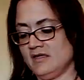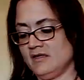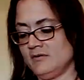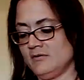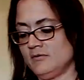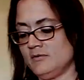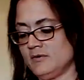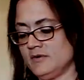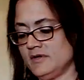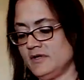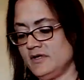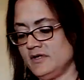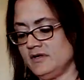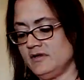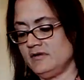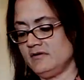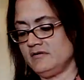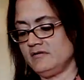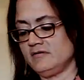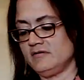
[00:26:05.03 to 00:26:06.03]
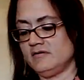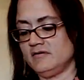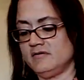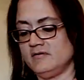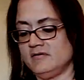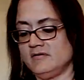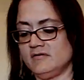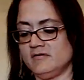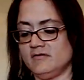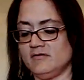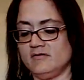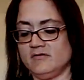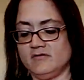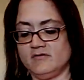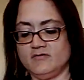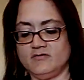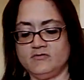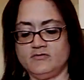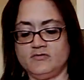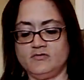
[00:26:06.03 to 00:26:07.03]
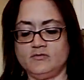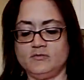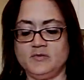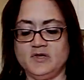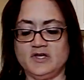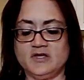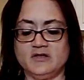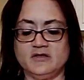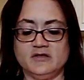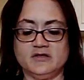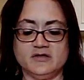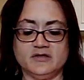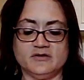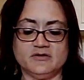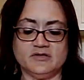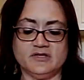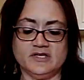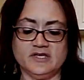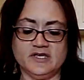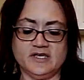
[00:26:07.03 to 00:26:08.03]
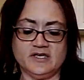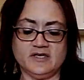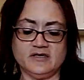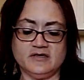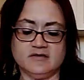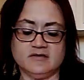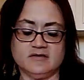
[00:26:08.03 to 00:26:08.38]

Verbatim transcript: All right. Show me clearly.